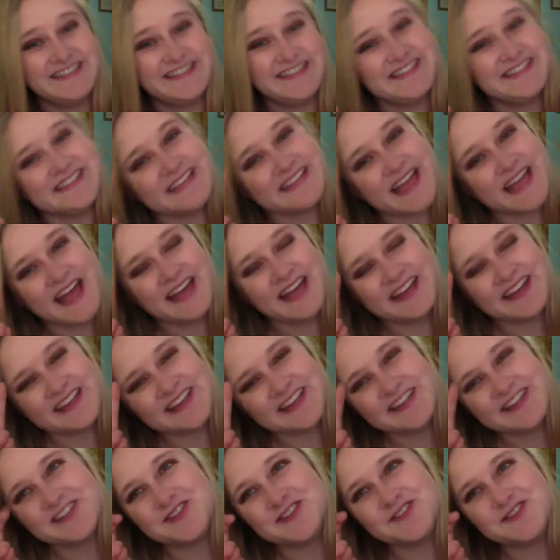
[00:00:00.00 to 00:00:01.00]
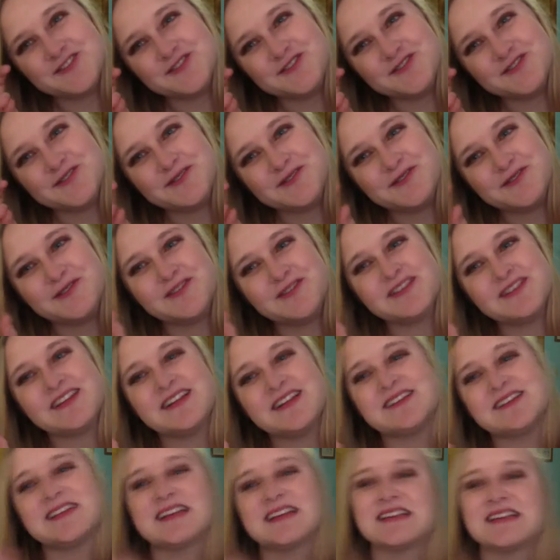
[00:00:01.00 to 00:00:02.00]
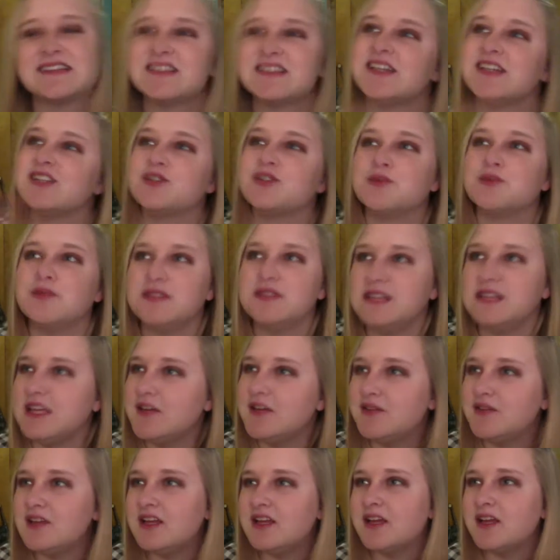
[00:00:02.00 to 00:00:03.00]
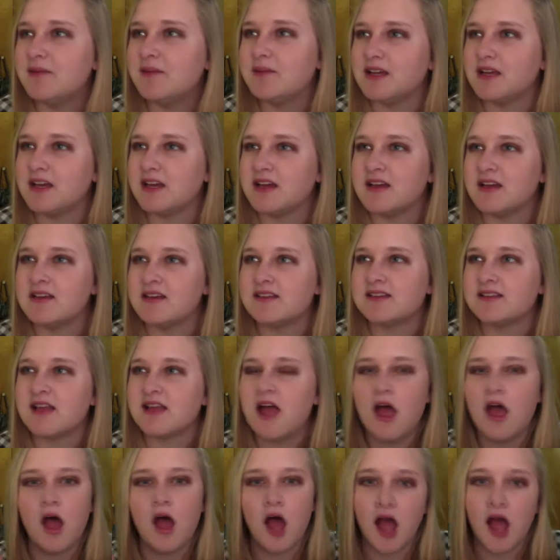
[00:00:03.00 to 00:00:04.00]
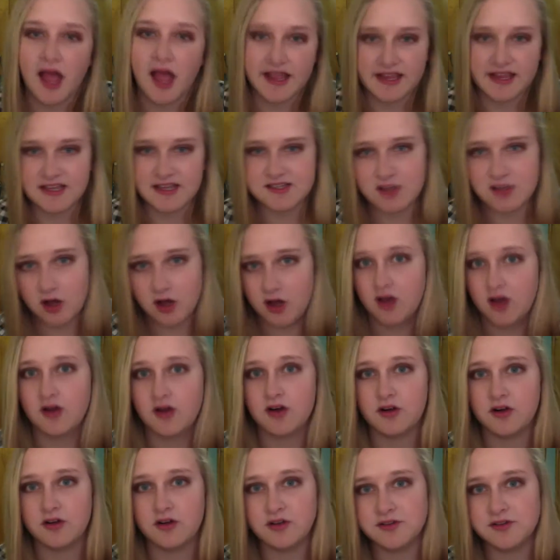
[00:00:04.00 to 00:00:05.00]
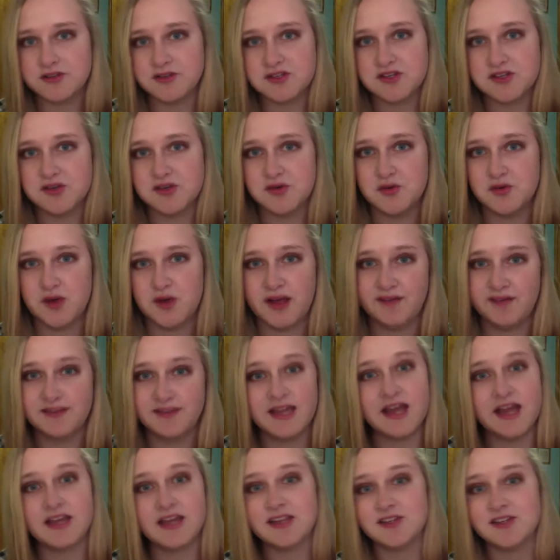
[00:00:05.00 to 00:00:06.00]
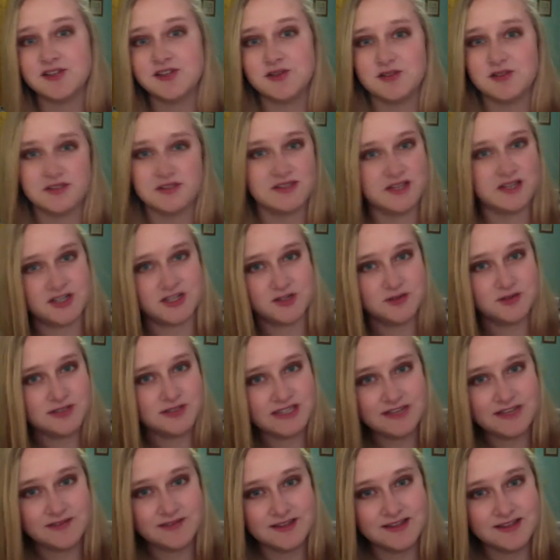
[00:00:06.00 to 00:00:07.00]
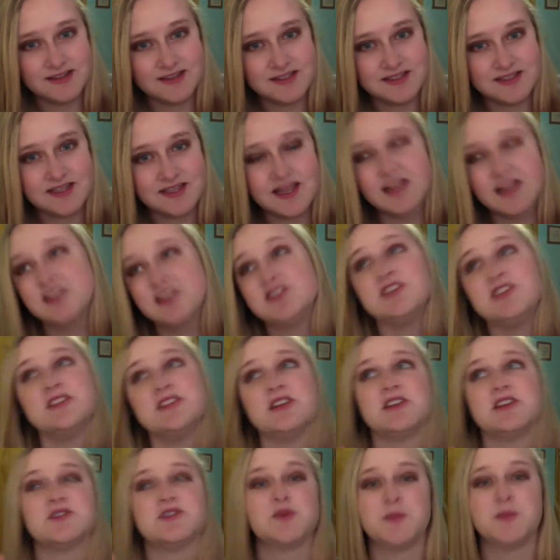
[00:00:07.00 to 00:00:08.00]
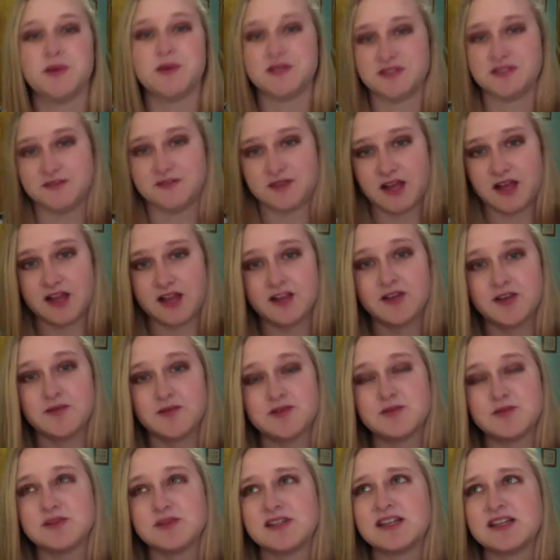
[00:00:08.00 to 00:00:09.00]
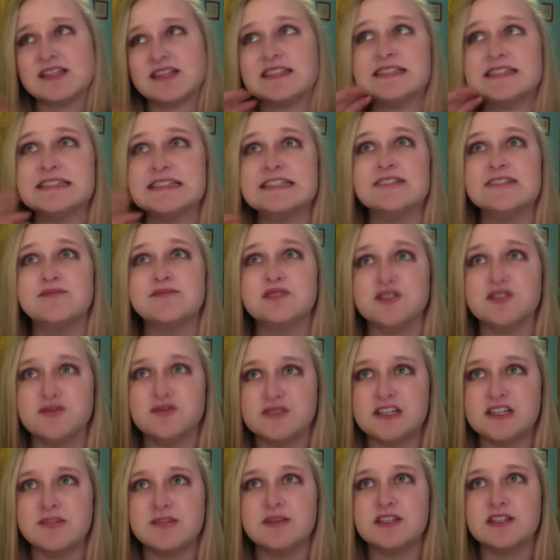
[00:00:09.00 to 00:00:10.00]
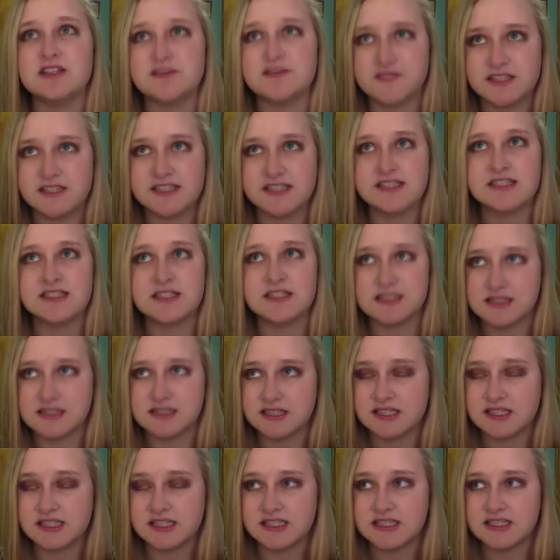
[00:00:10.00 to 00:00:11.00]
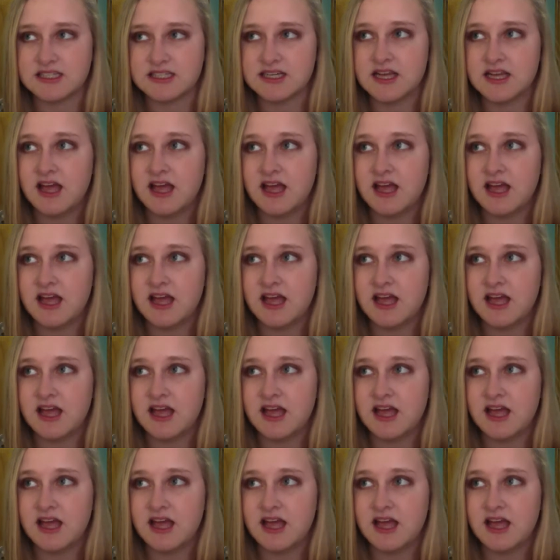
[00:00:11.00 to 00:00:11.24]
daddy issues and is like a sexual deviant because I guess all girls who have daddy issues are sexual deviants, and she's also a person of color, which was like a double whammy of things I didn't like.